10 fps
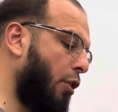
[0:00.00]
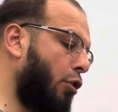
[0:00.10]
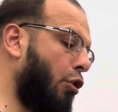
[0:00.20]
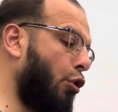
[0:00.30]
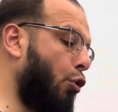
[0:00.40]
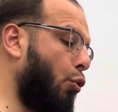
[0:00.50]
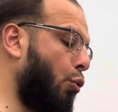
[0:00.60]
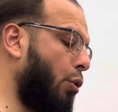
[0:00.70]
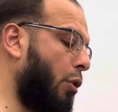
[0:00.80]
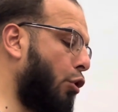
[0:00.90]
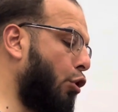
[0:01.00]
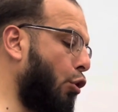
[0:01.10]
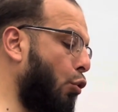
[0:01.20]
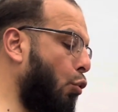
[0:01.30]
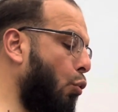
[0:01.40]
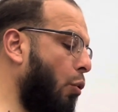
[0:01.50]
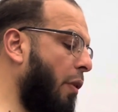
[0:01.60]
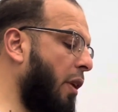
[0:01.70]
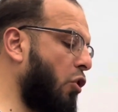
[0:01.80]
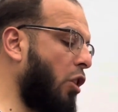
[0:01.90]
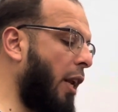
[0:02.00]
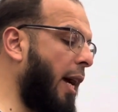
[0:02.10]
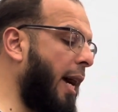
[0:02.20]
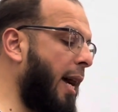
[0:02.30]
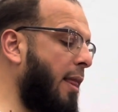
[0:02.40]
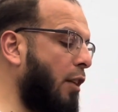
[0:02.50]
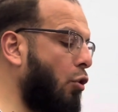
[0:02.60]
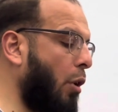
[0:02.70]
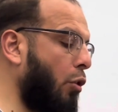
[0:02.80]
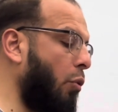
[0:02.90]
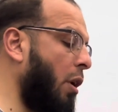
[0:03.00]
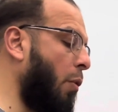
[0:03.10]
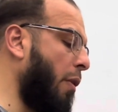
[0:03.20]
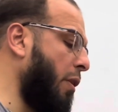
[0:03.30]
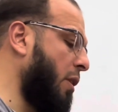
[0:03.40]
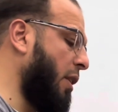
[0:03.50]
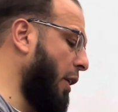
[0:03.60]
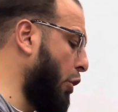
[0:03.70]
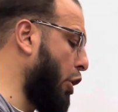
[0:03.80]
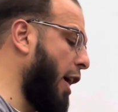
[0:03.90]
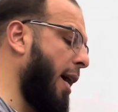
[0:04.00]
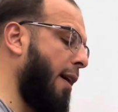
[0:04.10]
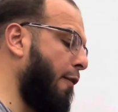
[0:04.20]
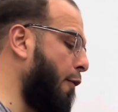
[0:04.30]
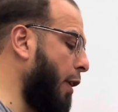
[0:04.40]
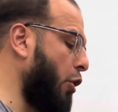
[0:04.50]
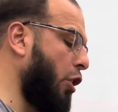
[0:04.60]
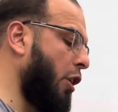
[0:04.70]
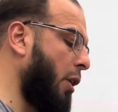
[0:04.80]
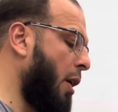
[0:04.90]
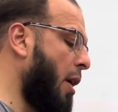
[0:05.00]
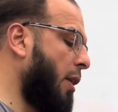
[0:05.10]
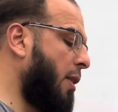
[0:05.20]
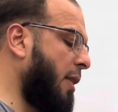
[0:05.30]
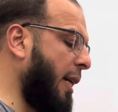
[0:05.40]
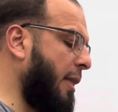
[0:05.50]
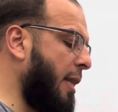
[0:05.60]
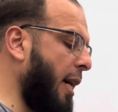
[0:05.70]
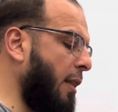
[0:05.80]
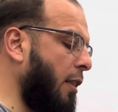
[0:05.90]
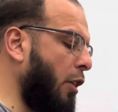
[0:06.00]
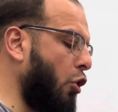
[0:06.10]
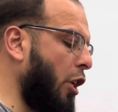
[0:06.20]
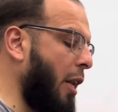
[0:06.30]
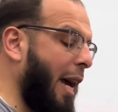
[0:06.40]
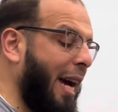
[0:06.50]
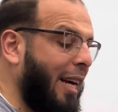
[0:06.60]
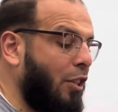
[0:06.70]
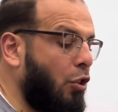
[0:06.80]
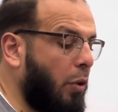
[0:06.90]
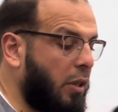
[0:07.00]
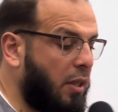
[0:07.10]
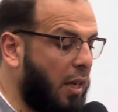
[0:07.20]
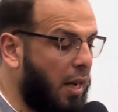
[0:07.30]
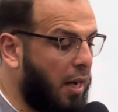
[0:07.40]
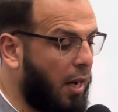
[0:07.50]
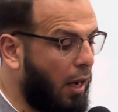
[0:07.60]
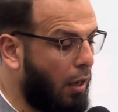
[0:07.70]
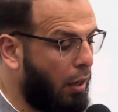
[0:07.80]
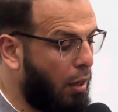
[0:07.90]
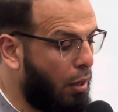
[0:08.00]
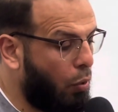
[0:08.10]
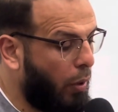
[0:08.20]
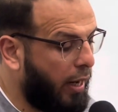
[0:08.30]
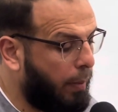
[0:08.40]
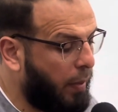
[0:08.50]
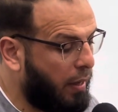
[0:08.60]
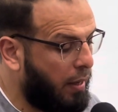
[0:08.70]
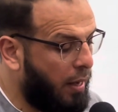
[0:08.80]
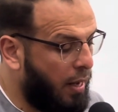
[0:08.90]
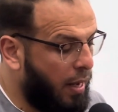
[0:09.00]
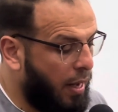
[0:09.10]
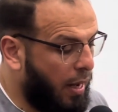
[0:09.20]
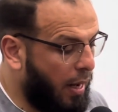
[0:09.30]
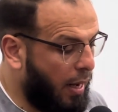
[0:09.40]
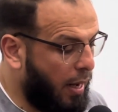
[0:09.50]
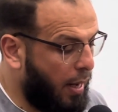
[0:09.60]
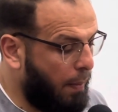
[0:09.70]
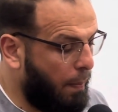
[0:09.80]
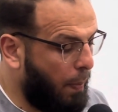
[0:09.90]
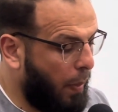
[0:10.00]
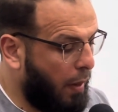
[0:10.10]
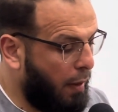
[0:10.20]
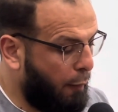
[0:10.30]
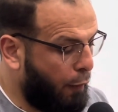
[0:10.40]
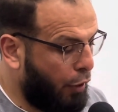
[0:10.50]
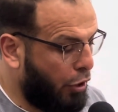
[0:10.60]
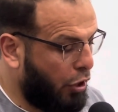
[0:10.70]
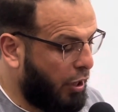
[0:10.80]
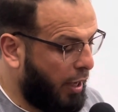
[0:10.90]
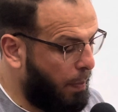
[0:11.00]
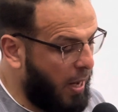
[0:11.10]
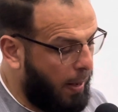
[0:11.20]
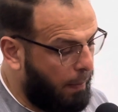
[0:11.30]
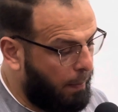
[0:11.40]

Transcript: to do the salah that you are doing, whether it's Isha, Fajr. Set the intention as you are saying Allahu Akbar, the first takbir.